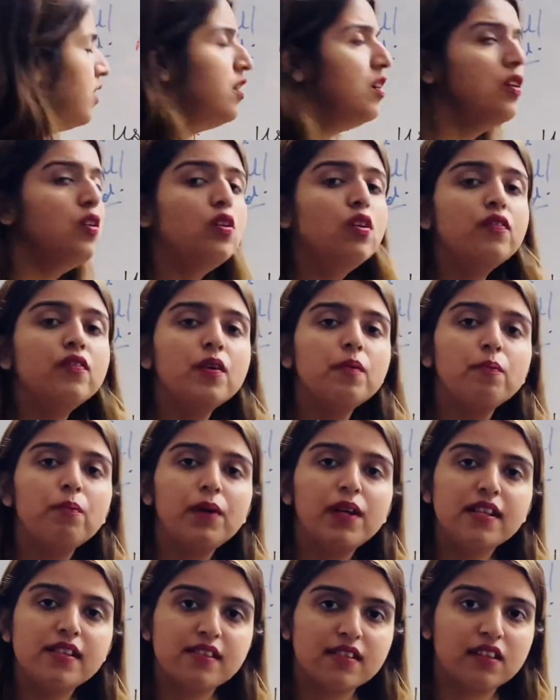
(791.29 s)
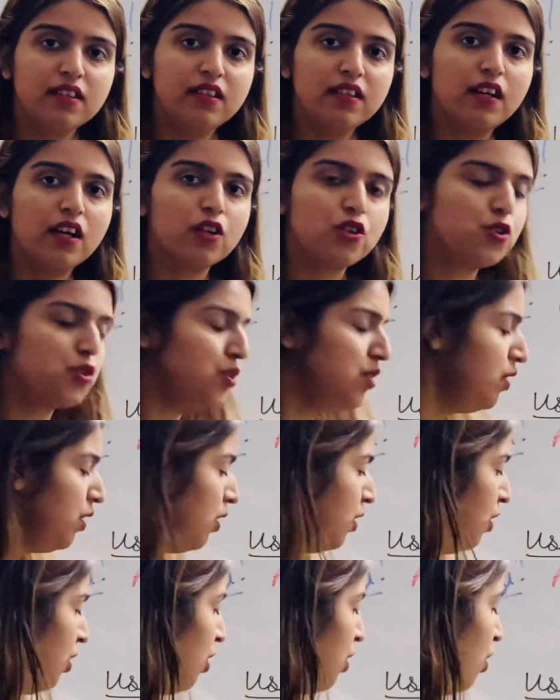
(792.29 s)
nerve impulse conduction,
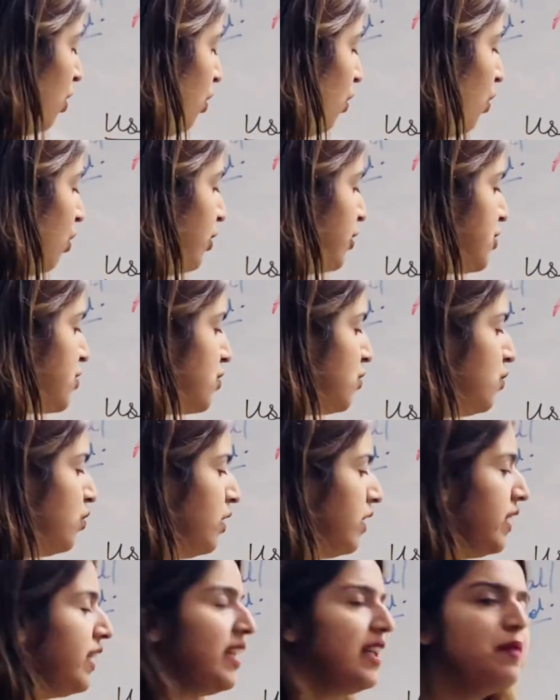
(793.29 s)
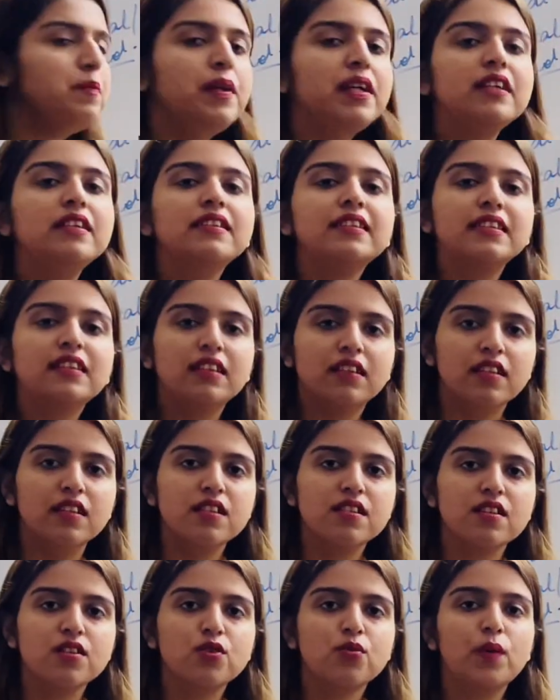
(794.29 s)
also chemical
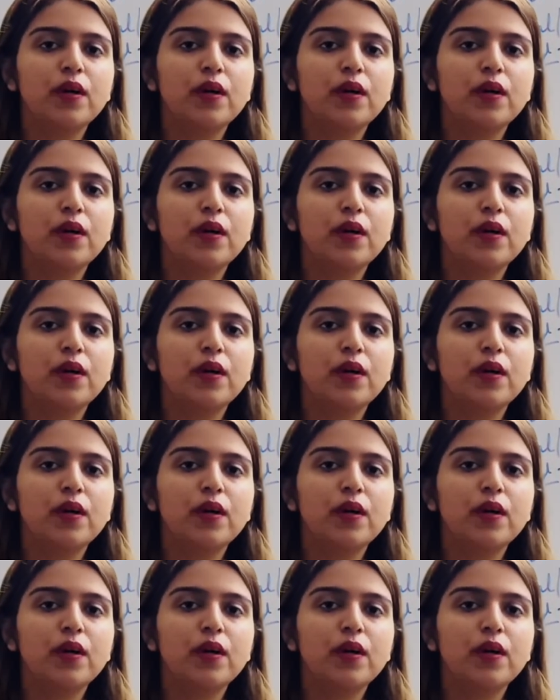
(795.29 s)
synthesis.